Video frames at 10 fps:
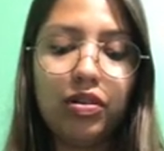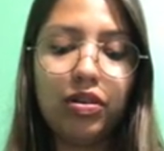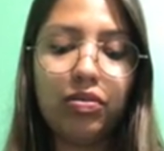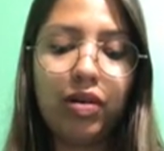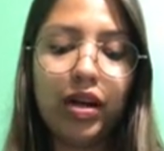
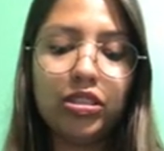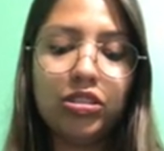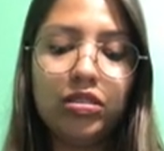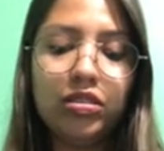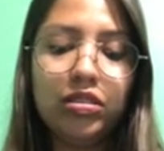
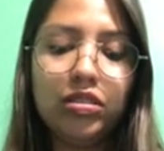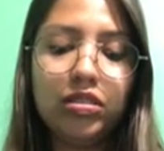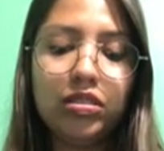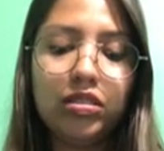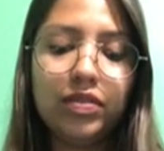
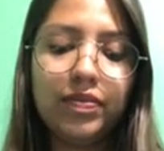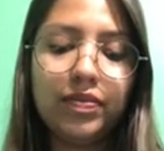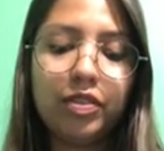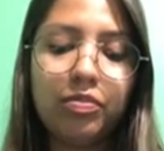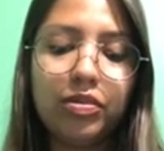interactionist
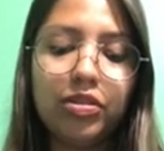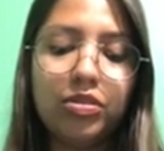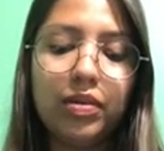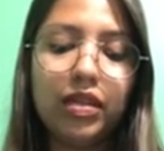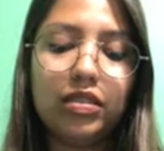
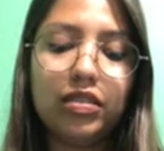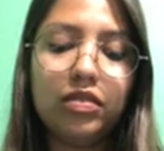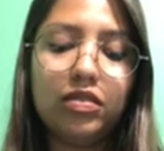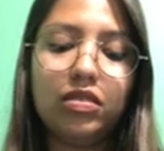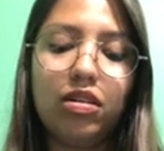perspectives